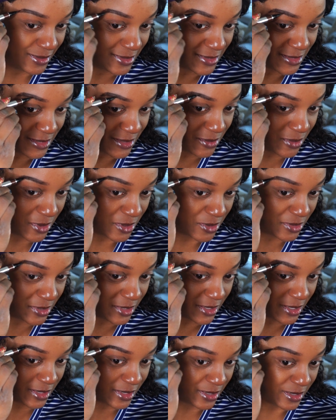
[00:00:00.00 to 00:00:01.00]
She won't
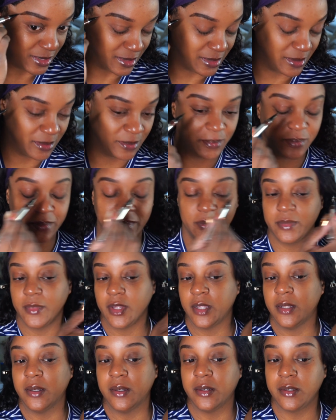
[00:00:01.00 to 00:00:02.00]
get any.
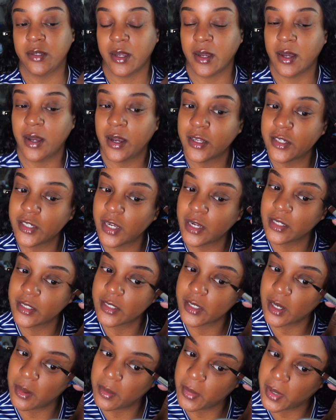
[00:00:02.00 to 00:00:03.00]
Look, y'all, I try to
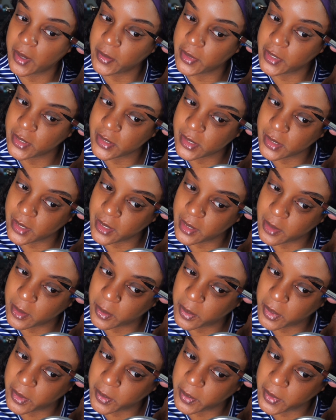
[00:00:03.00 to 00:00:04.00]
talk mama into getting a
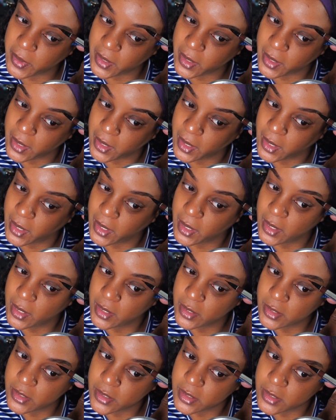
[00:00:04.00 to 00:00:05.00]
puppy.
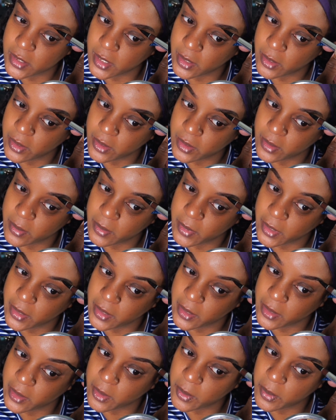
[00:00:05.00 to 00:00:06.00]
She's like, girl, I'm not
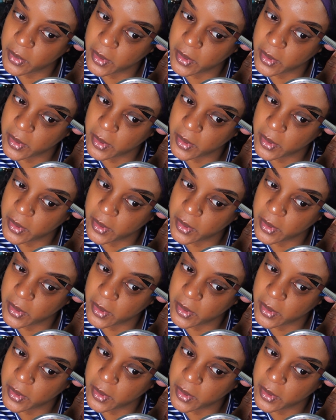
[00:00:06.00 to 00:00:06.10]
getting no